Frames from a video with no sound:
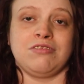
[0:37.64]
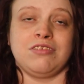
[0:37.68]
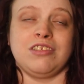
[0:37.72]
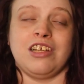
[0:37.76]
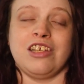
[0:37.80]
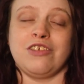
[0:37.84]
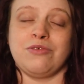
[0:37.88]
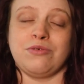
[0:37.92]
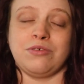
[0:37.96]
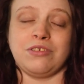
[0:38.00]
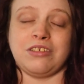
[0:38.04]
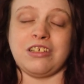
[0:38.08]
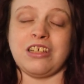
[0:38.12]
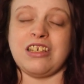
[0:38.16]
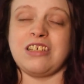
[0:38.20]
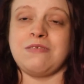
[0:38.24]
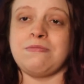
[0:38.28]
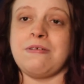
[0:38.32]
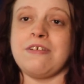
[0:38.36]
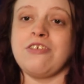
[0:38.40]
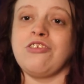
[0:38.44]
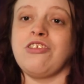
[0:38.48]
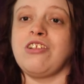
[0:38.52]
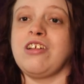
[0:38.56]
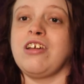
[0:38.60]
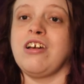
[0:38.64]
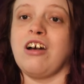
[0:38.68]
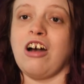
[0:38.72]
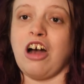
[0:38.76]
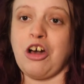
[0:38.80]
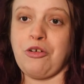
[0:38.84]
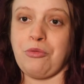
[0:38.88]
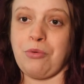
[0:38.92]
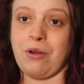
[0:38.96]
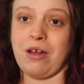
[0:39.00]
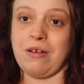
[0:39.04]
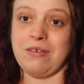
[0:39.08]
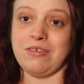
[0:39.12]
This was especially
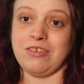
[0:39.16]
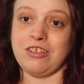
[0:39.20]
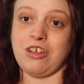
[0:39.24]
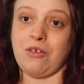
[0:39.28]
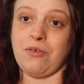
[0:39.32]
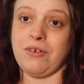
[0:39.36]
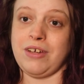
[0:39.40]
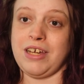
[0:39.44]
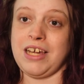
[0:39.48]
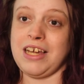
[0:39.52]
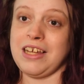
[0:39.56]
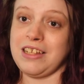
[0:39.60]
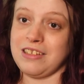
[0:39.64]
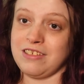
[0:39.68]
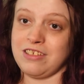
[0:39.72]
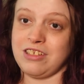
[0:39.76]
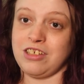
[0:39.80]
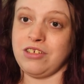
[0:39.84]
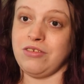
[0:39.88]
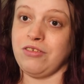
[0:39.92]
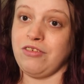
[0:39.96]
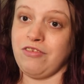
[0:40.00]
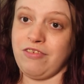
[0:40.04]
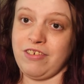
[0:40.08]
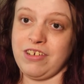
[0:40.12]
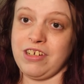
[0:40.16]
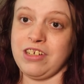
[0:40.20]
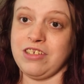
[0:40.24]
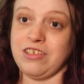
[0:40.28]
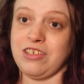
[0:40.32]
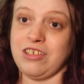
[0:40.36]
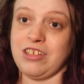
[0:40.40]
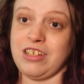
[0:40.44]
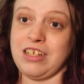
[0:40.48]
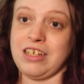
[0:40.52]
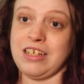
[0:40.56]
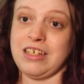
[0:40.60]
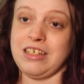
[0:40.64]
hard when I was going into
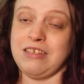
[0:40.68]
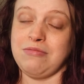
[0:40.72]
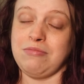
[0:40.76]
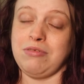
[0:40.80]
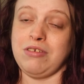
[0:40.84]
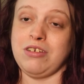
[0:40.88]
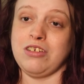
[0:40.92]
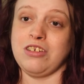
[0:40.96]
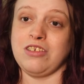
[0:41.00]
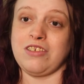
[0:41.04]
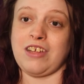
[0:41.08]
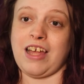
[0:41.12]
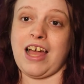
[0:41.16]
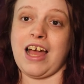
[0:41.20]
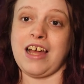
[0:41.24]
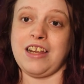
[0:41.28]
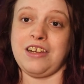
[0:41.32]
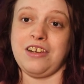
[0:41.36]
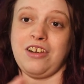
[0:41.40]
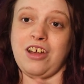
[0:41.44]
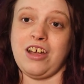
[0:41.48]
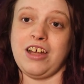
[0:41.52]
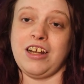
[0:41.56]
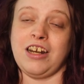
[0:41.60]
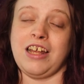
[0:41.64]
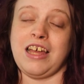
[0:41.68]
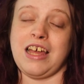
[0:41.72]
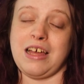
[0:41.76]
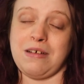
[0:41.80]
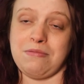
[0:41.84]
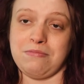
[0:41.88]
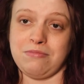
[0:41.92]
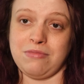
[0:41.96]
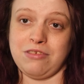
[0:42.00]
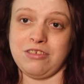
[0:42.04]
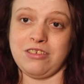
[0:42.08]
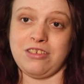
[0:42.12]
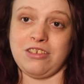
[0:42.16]
university because I had 9
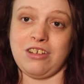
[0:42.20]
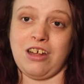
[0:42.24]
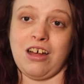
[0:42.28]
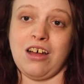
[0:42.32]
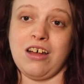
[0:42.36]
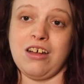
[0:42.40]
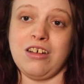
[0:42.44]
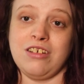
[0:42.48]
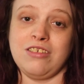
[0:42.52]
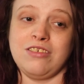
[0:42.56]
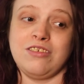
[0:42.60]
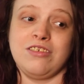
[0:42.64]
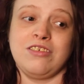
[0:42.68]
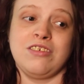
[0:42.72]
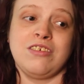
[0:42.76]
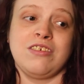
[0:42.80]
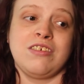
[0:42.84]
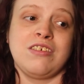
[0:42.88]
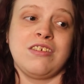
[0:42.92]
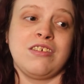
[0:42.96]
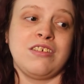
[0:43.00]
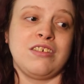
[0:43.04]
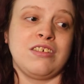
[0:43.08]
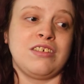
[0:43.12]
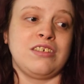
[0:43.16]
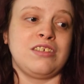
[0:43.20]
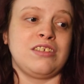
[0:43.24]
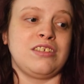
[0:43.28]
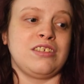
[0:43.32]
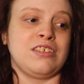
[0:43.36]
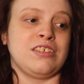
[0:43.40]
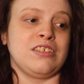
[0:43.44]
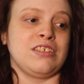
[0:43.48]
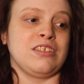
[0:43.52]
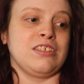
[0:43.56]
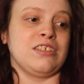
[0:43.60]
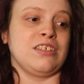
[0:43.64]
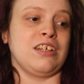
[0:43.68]
a.m. start,
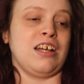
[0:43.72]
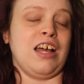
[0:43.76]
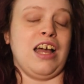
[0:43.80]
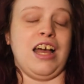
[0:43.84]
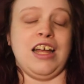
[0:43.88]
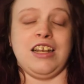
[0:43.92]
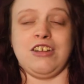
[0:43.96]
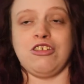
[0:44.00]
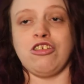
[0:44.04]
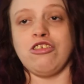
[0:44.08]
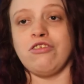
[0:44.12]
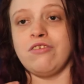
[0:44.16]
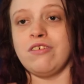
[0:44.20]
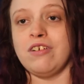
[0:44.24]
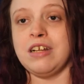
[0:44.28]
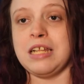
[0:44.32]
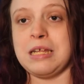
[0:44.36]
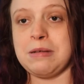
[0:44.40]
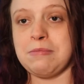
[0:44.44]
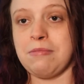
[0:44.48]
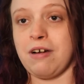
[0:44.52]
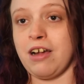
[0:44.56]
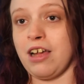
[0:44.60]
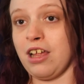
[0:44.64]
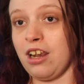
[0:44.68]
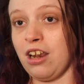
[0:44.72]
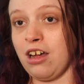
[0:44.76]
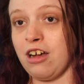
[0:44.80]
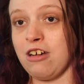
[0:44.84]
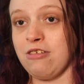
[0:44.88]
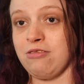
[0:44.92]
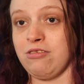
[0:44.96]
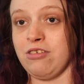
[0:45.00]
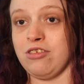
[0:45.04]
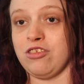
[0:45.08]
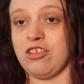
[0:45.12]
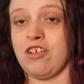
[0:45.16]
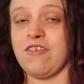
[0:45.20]
and currently my
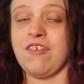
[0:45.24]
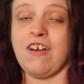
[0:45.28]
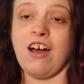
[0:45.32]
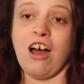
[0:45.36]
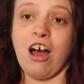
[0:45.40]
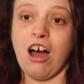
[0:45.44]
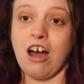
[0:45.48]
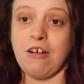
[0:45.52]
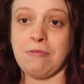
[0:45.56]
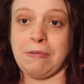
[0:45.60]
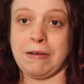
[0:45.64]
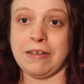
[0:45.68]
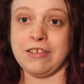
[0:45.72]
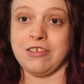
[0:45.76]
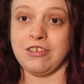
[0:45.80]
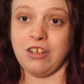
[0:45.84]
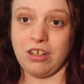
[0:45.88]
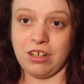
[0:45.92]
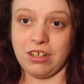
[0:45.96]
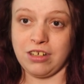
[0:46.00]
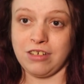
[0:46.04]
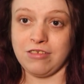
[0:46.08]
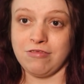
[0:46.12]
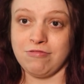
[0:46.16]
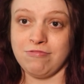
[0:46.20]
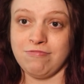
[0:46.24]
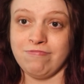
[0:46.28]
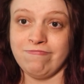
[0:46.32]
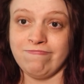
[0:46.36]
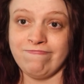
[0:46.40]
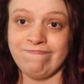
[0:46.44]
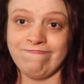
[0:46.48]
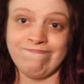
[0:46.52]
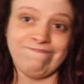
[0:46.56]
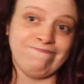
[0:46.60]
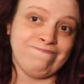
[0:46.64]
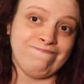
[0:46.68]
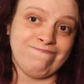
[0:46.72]
alarm goes off at 9:30
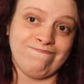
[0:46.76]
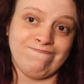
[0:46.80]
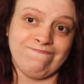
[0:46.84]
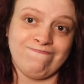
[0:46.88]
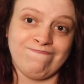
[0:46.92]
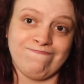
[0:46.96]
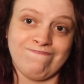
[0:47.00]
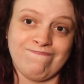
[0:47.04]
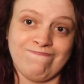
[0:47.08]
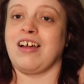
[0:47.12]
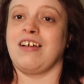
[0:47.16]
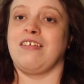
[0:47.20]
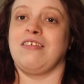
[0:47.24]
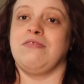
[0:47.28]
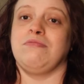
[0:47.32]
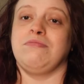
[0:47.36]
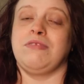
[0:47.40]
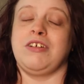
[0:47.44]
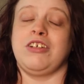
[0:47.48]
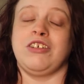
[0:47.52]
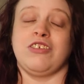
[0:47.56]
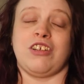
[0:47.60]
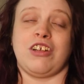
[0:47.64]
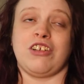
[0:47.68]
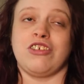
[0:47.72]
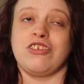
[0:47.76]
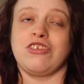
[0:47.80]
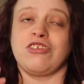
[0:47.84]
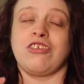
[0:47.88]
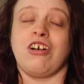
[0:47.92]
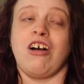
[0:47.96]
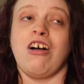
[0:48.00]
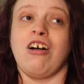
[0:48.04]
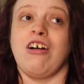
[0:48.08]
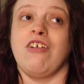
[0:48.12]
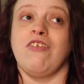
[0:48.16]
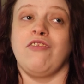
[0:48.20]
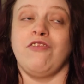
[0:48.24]
because I just
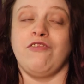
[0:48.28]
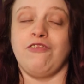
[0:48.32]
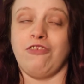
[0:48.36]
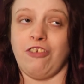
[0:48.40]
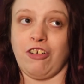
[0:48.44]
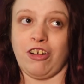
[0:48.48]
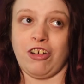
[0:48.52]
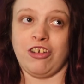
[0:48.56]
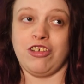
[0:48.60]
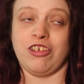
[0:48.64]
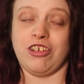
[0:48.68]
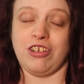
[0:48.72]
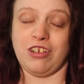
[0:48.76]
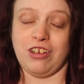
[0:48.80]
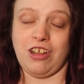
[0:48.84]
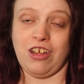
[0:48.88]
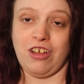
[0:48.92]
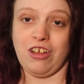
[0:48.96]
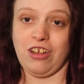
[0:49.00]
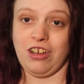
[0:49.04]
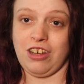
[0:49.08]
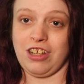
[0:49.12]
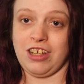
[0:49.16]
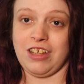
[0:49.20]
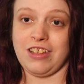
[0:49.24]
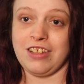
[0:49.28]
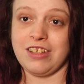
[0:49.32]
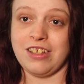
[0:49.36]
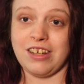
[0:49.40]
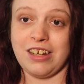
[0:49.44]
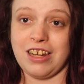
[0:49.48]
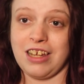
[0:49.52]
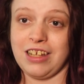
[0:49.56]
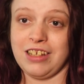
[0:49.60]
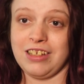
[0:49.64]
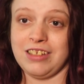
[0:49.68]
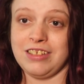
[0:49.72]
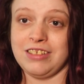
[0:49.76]
can't function earlier
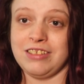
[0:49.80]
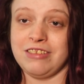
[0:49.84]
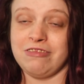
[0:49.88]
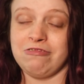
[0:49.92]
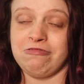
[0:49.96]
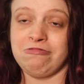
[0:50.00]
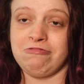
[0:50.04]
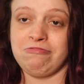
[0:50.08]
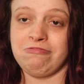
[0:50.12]
than that.